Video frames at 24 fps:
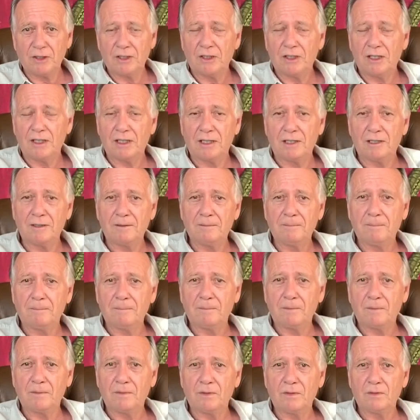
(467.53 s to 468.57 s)

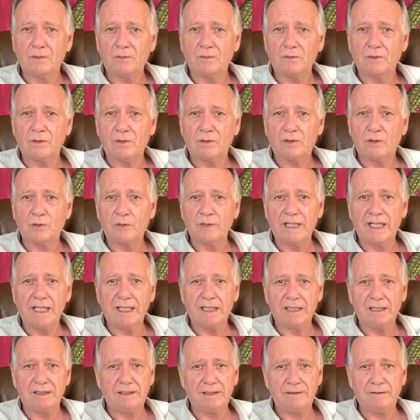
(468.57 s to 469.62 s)
Um,
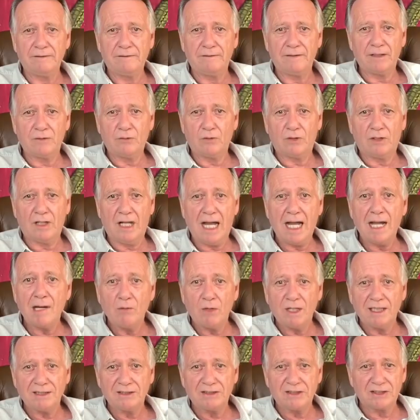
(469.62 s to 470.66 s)
creating the federal
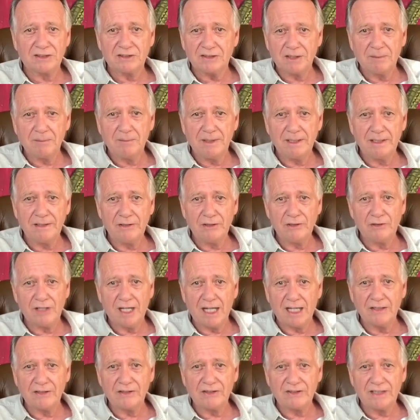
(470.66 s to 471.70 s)
highway system in the
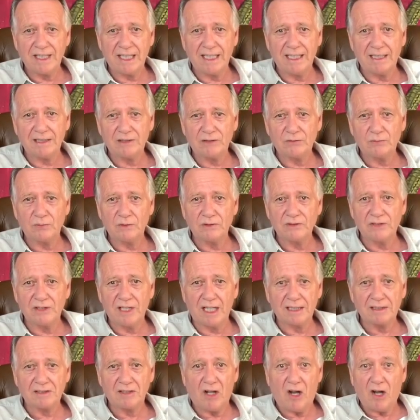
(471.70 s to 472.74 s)
United States was
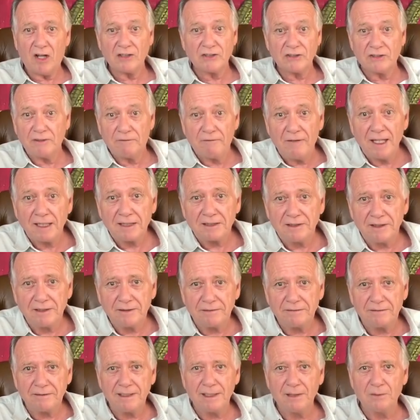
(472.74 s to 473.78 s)
not cost
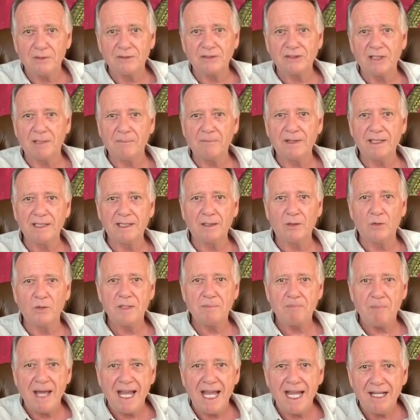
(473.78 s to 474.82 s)
effective. It was something that we
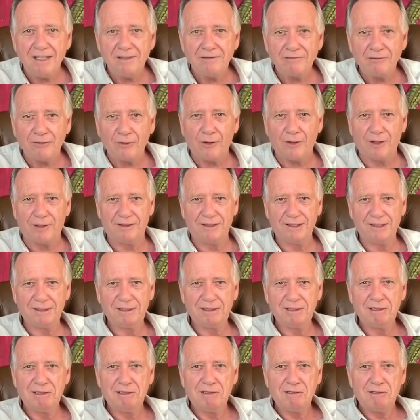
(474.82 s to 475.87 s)
paid for.
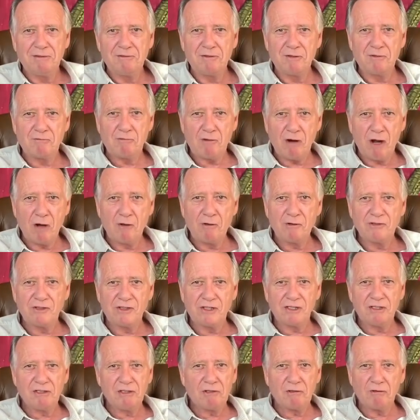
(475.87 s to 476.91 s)
The roads
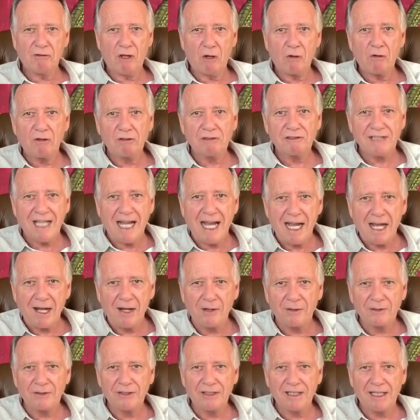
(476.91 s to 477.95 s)
in your local
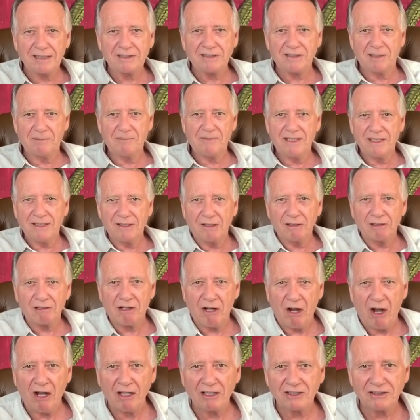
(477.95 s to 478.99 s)
town are not something that are
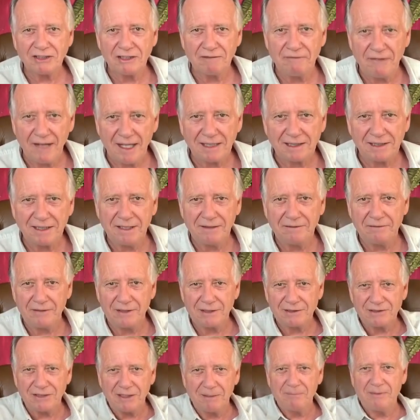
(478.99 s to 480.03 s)
cost effective, they're
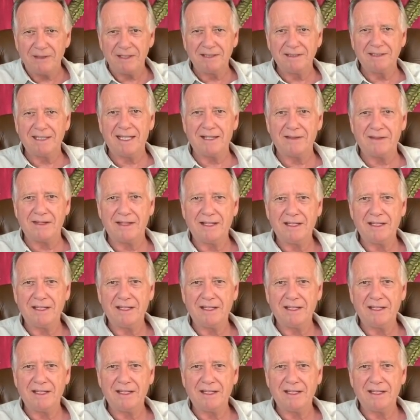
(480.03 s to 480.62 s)
something that